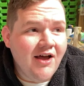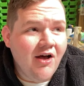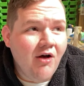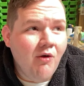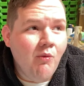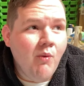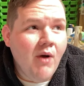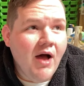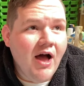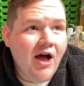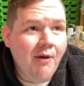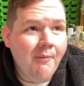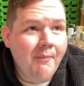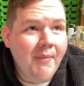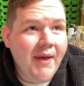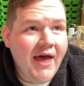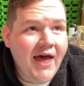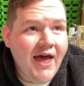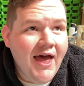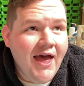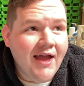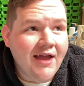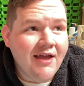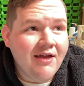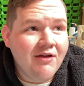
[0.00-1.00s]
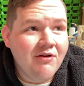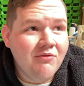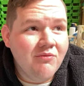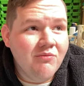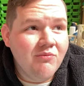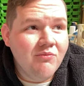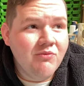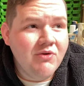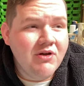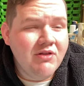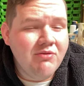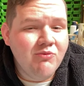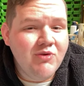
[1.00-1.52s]
a while back
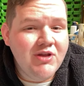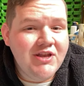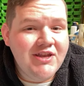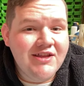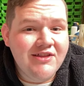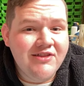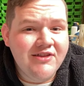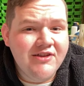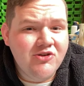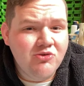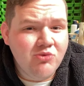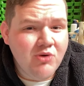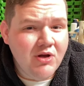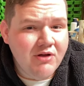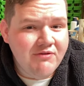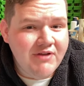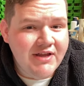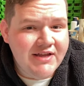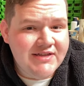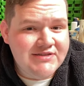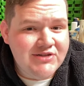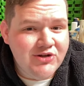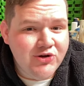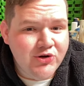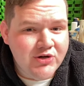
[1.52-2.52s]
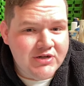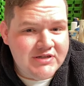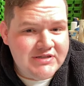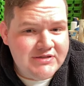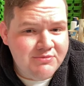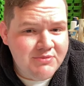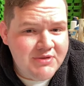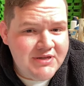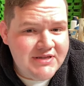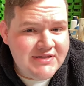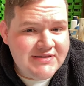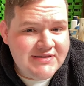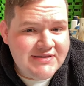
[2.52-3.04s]
when we did the 12 Days of
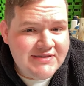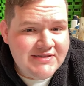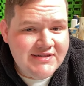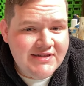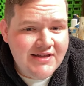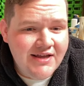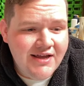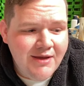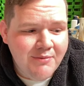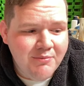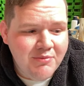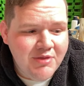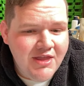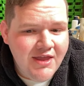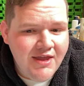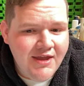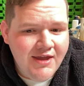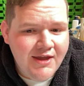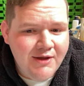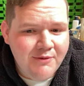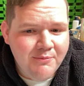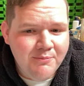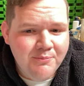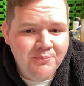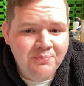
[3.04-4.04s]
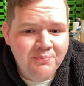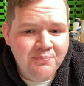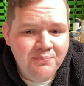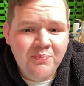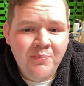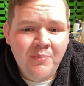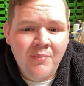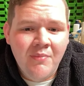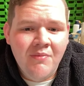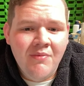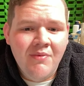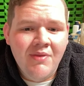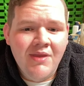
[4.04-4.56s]
Christmas thing.
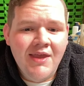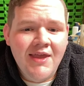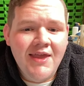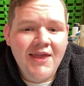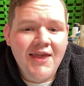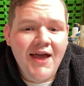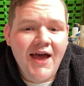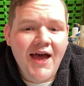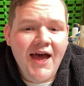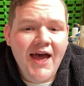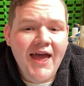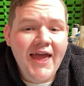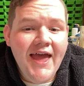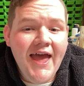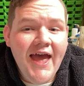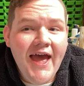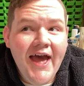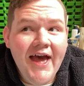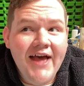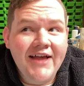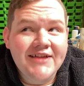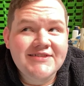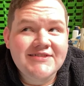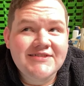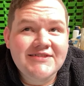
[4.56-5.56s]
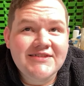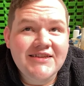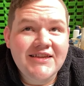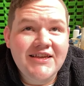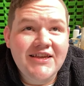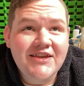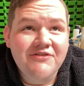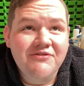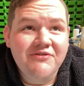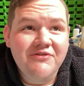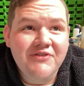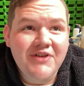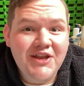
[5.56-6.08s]
I asked
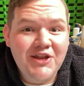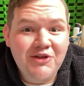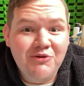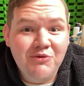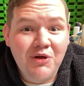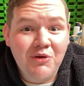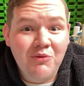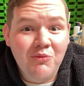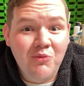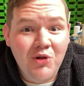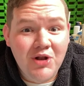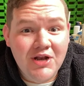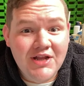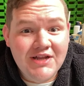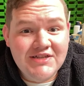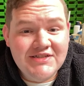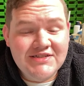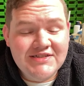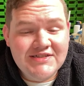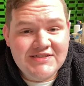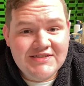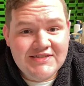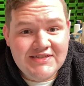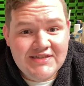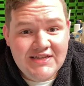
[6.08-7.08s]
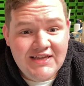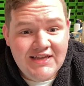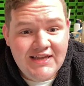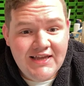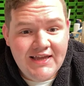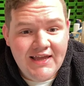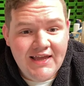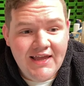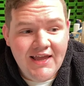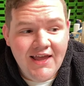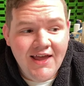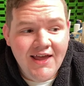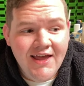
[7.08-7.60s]
if anyone wanted to
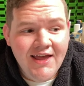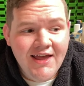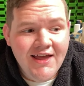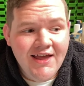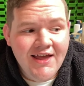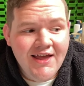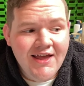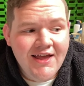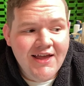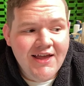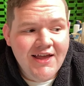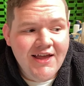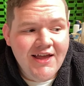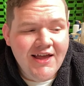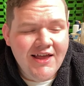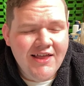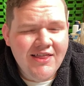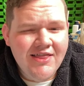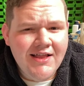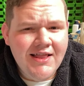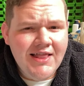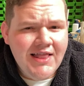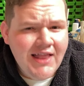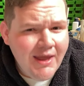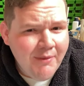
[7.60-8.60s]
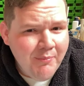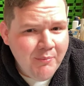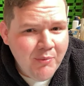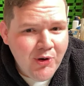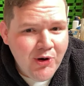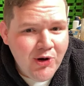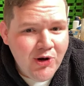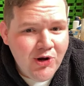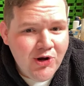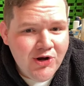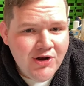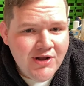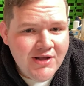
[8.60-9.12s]
see the
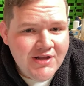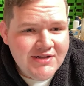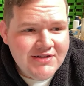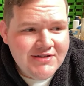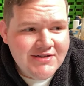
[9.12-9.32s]
leopard